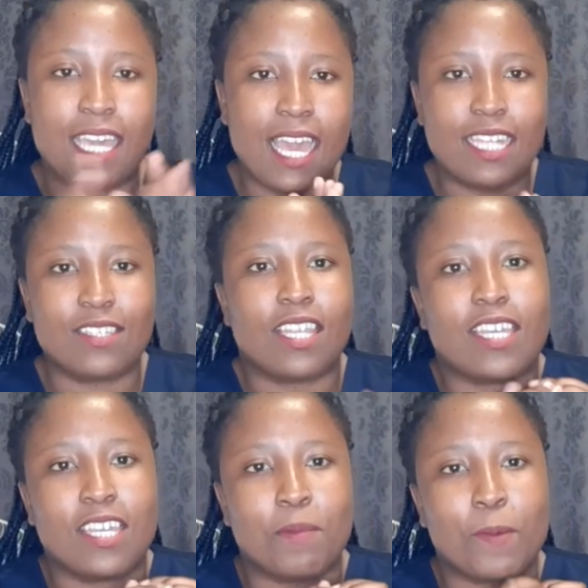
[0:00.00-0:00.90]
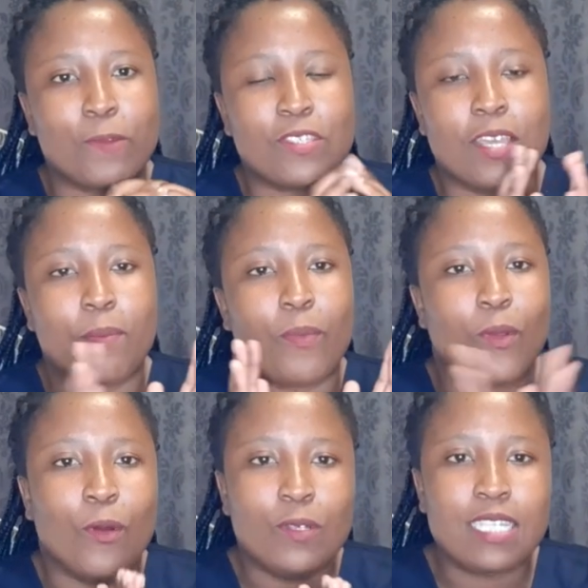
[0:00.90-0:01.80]
can so that I can be able to
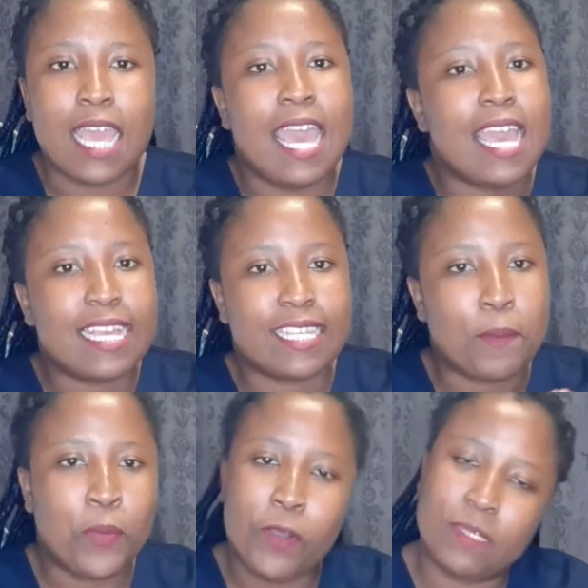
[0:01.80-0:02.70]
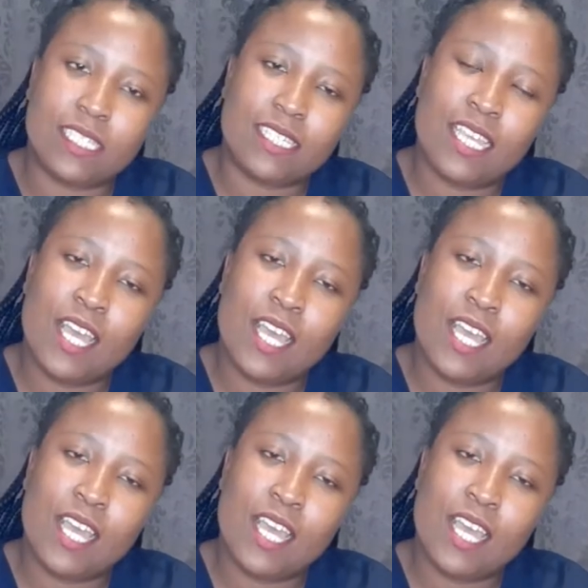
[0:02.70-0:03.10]
upload as I promised.